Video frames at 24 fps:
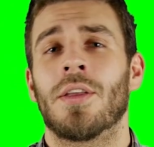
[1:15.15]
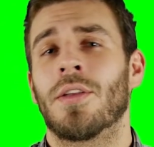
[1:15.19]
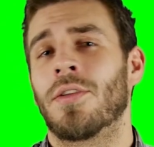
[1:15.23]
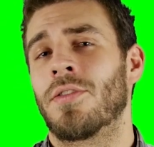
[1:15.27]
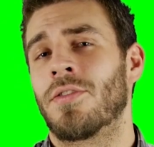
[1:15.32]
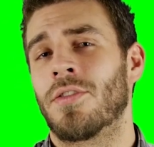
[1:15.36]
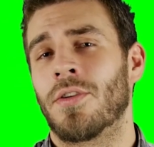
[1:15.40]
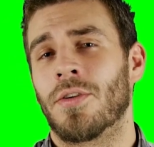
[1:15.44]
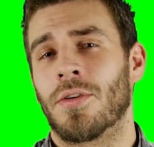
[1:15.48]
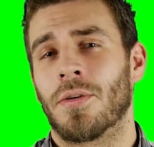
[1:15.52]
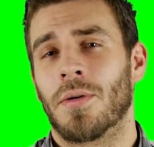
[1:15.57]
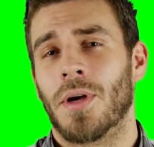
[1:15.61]

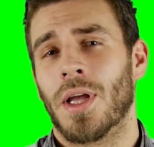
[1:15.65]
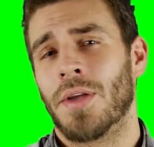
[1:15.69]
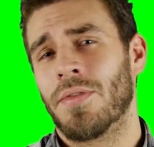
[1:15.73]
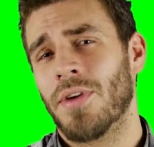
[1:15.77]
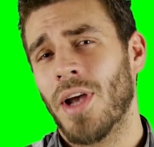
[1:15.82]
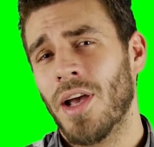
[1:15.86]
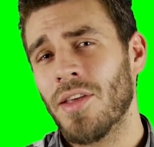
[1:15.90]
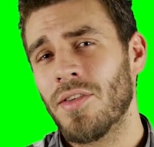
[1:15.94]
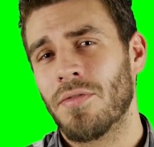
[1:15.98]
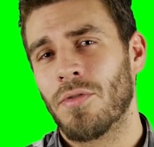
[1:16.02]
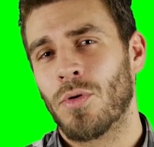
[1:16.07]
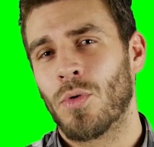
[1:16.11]
So, have you
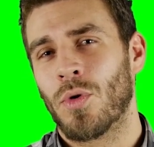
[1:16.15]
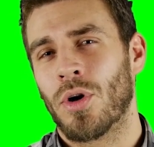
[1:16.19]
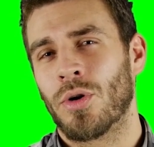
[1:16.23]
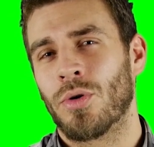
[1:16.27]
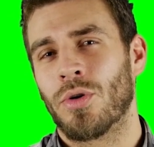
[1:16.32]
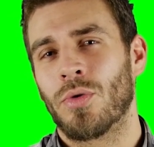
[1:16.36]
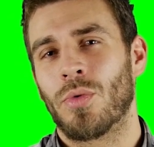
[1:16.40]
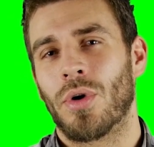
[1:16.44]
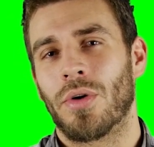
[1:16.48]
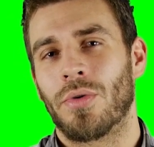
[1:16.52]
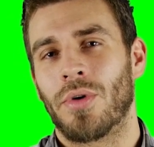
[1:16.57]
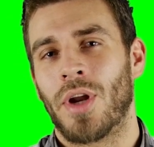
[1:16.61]
guys ever
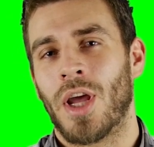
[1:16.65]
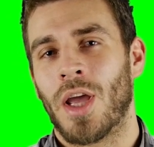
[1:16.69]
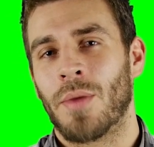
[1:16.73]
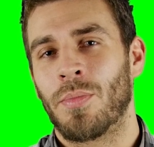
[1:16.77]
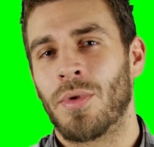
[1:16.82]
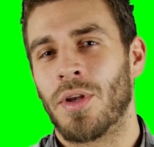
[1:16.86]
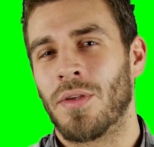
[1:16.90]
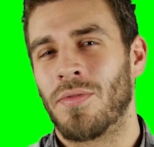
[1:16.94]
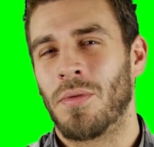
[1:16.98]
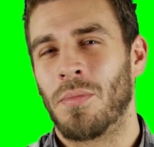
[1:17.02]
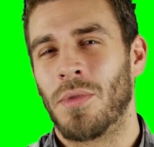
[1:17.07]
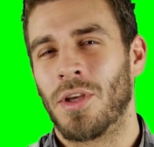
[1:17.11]
wondered what would
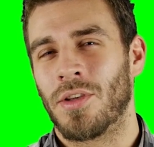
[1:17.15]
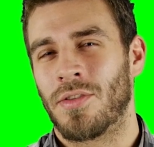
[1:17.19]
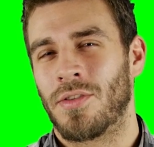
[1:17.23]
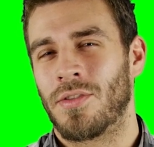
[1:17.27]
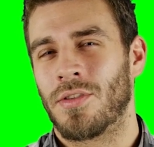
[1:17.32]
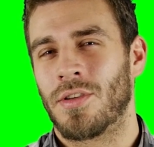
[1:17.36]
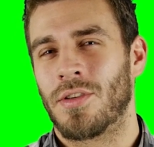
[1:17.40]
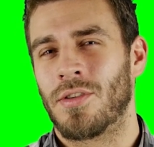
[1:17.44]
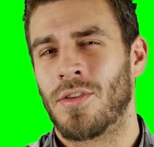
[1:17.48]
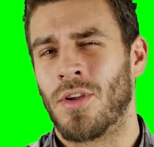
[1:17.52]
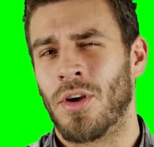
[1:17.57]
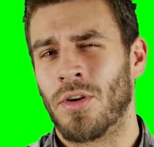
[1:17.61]
happen if you
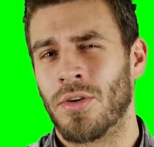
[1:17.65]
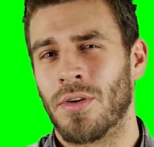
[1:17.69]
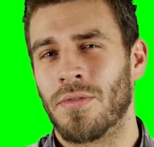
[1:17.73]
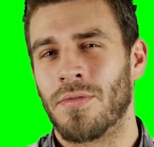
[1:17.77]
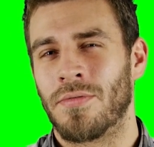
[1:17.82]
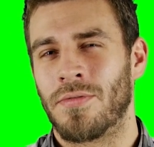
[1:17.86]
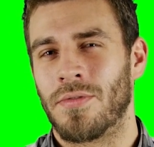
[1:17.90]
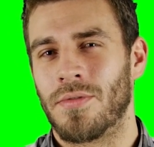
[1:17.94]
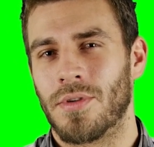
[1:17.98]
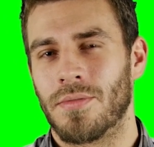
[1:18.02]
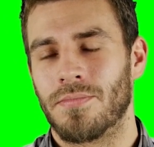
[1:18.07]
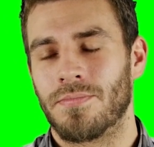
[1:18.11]
mix a ton
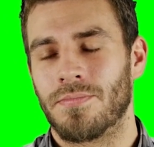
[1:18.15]
of...